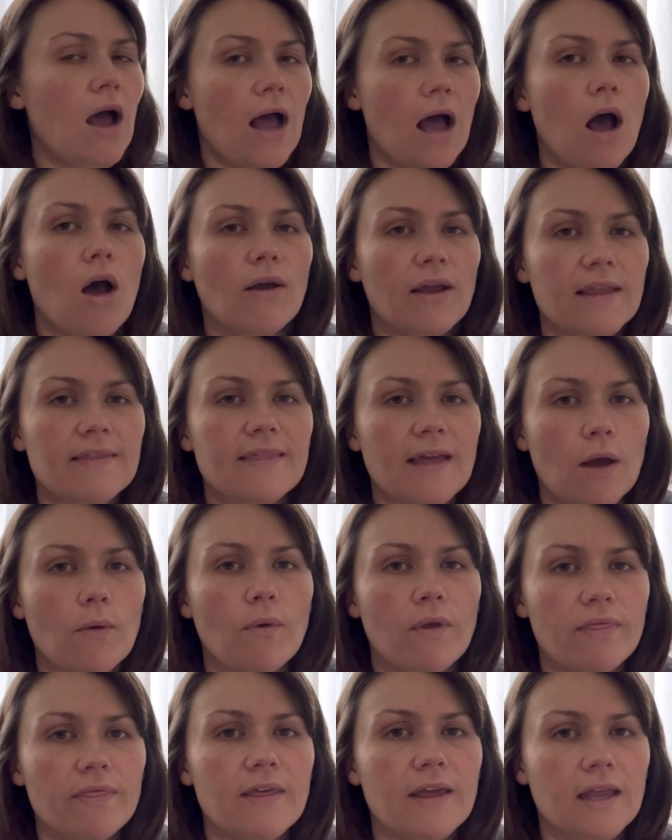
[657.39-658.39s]
I'll get that
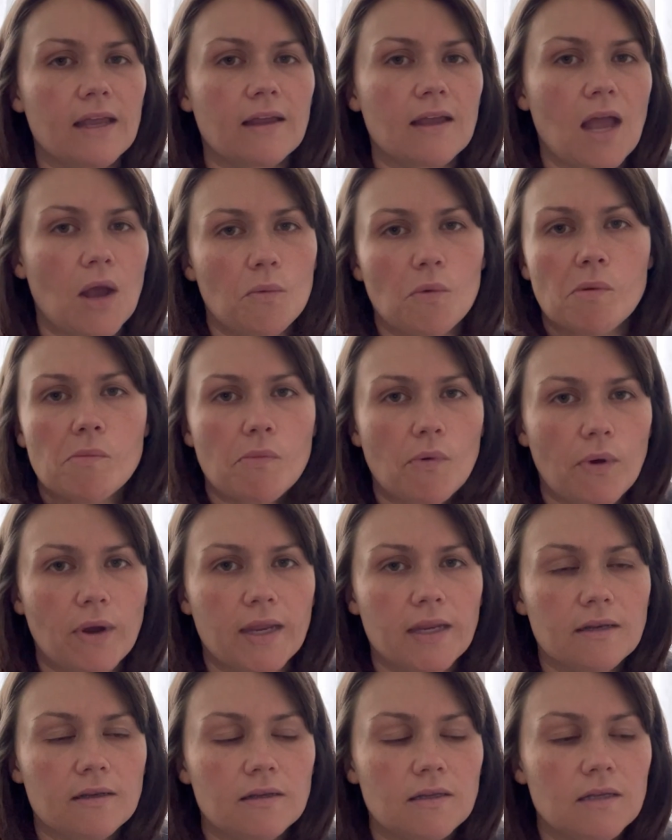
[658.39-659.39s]
one thing at one
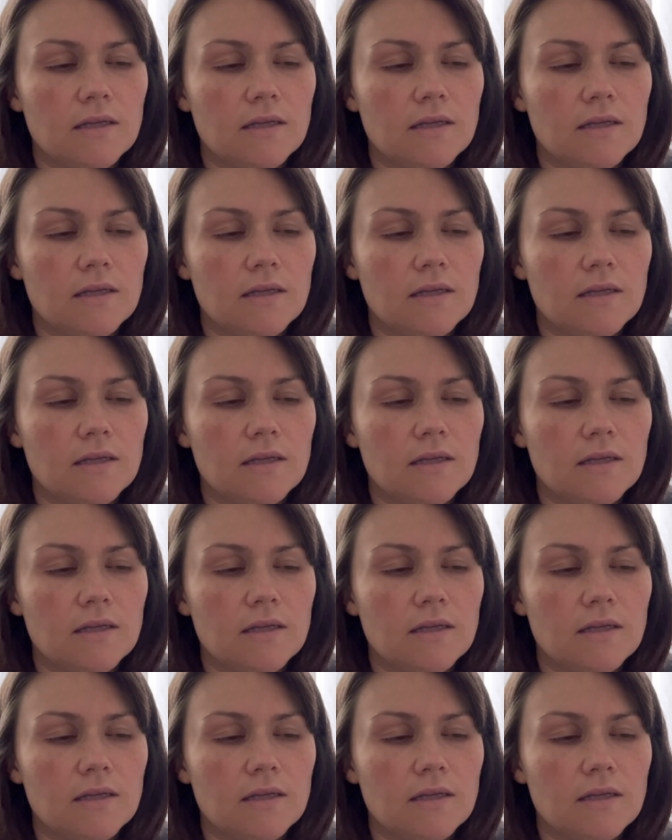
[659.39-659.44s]
point.